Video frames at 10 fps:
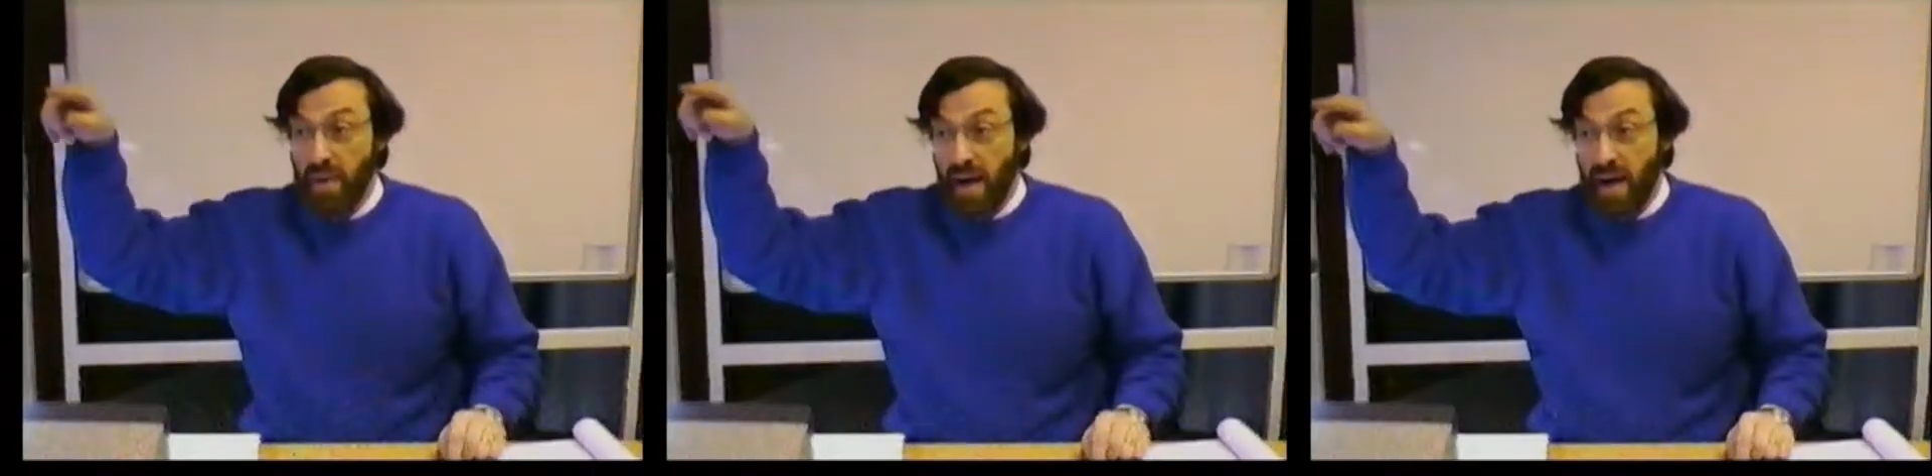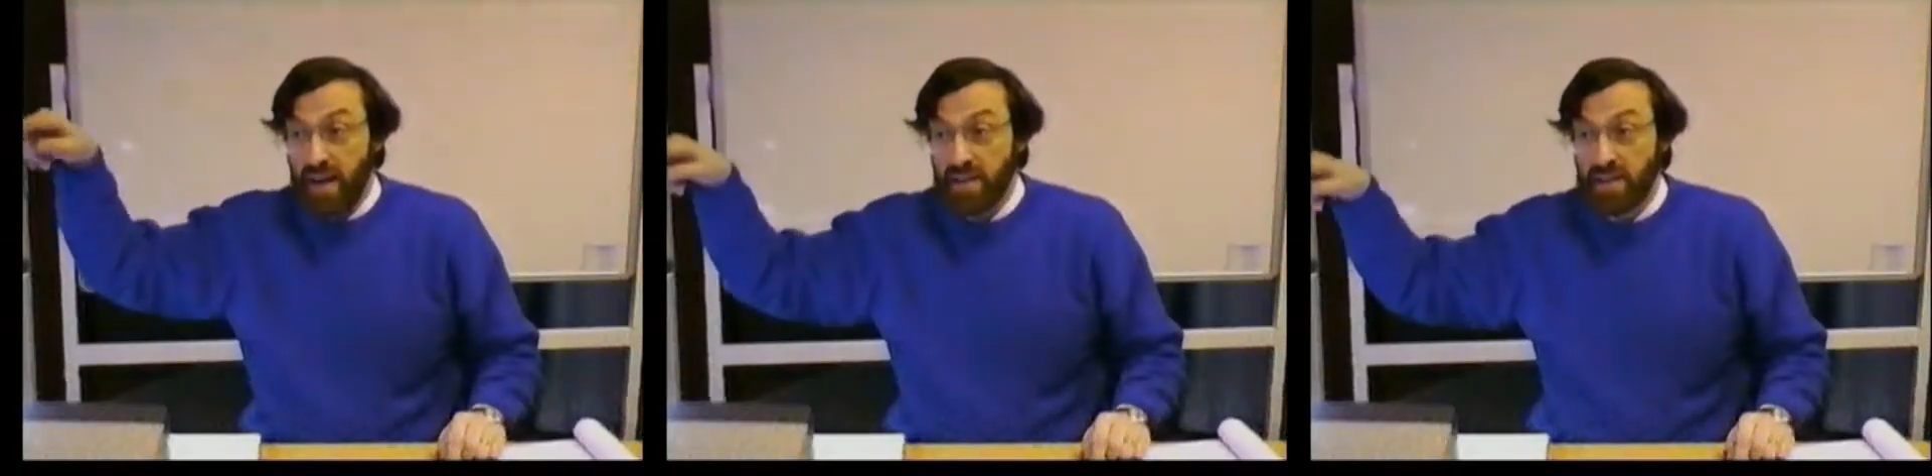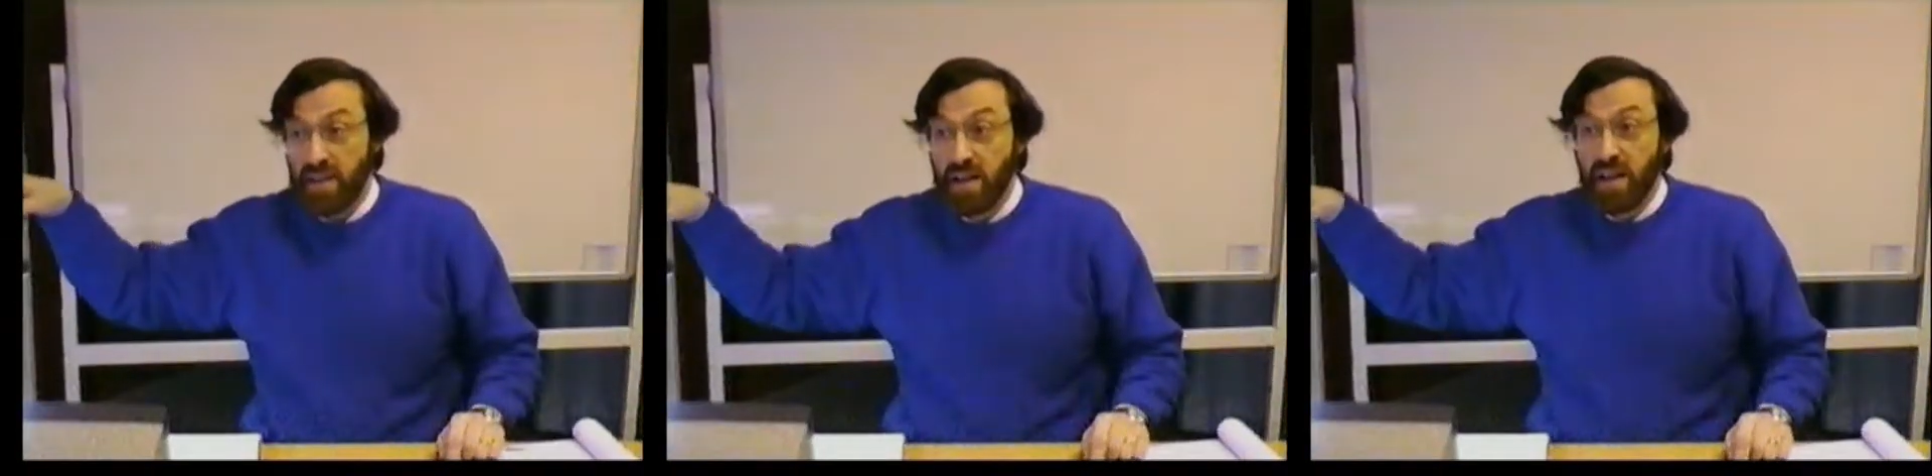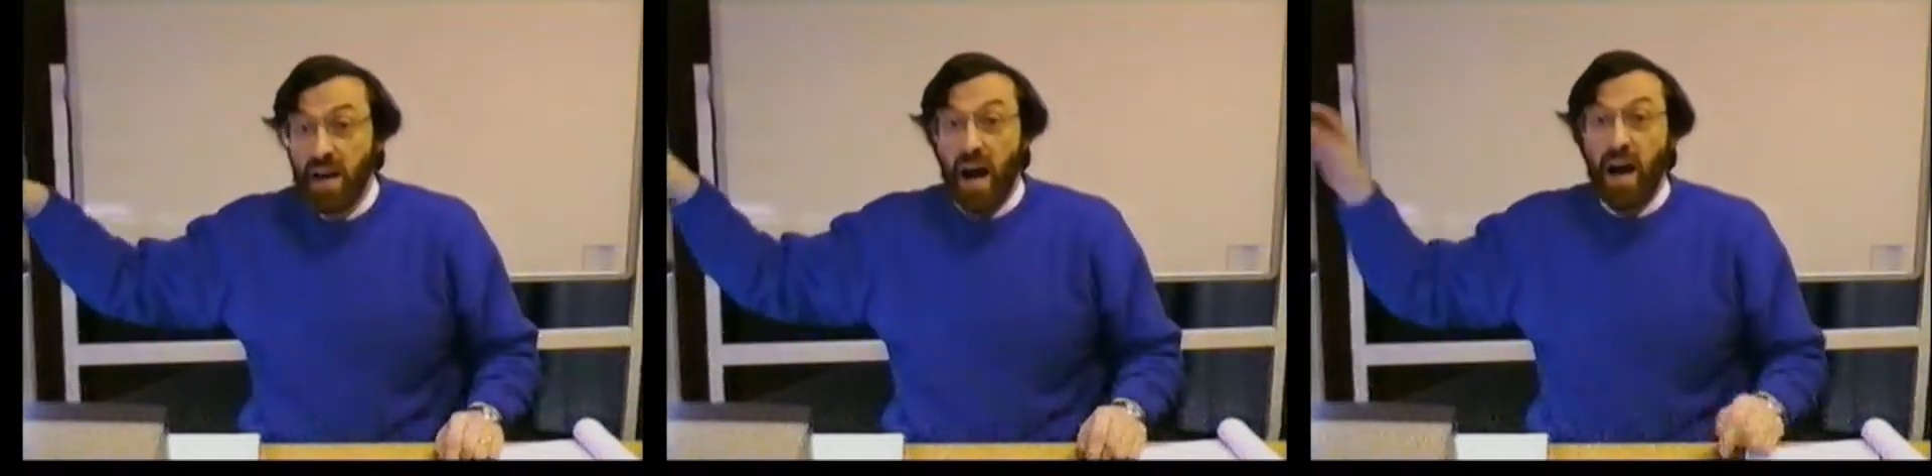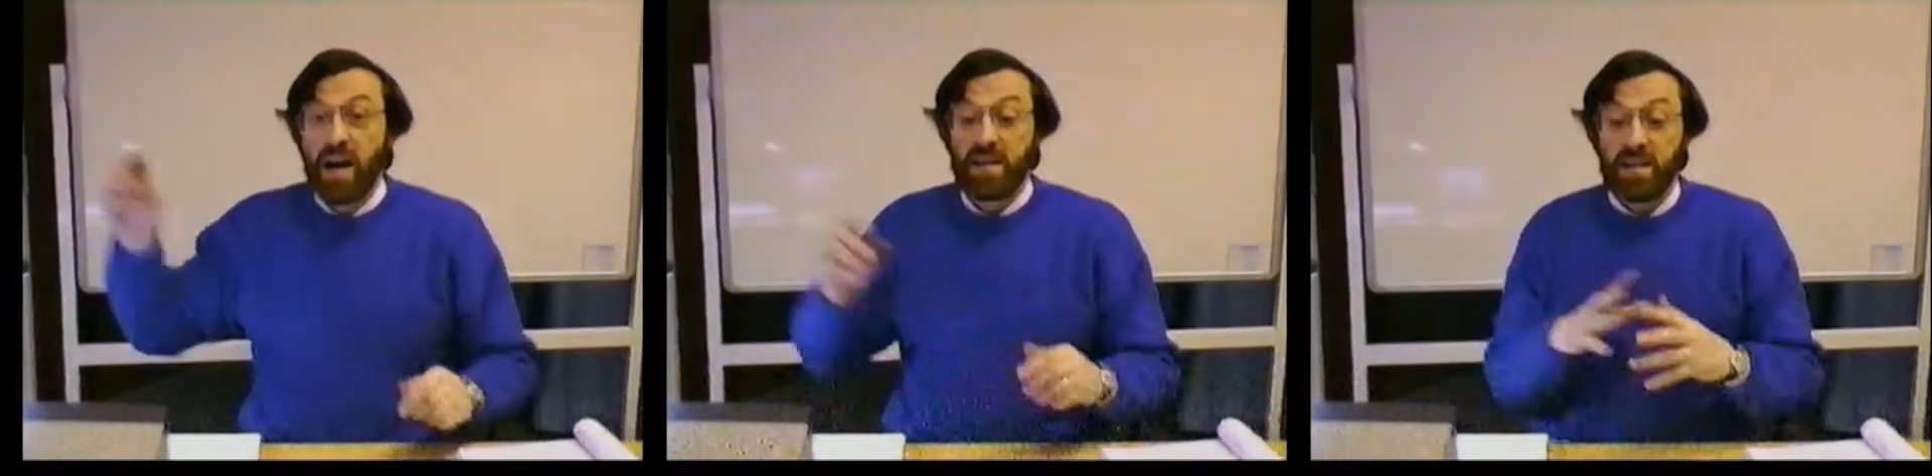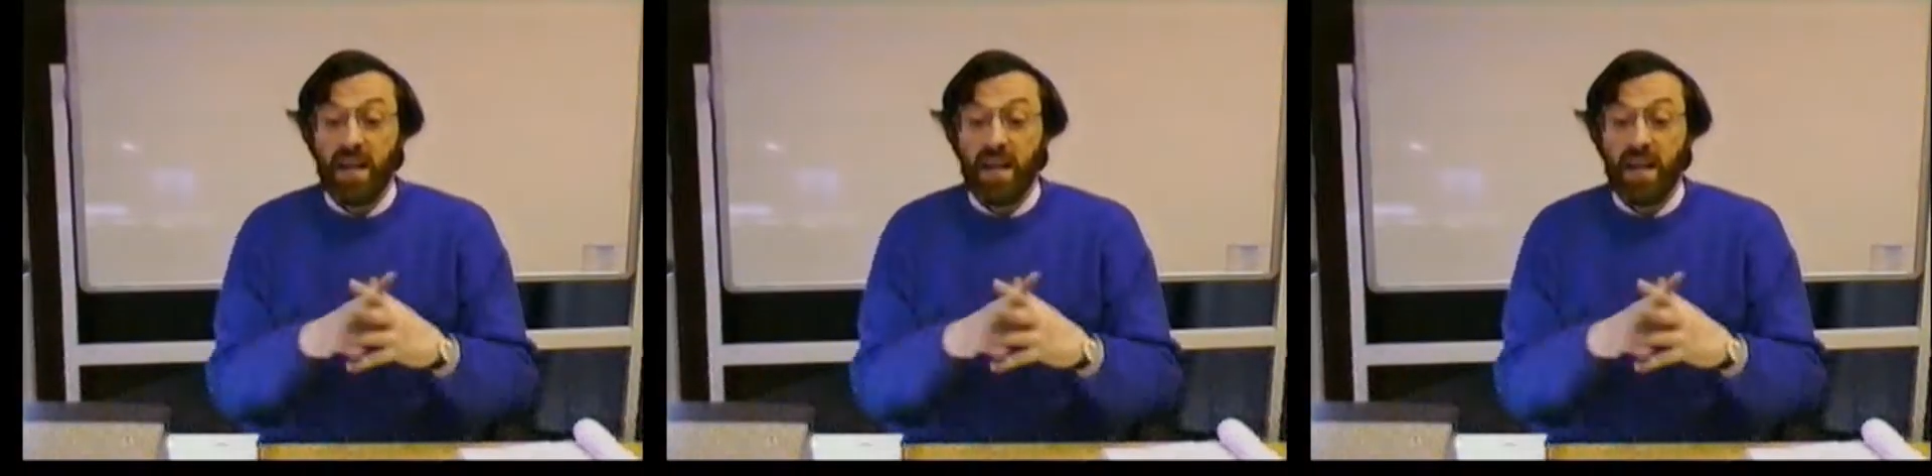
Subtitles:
band, and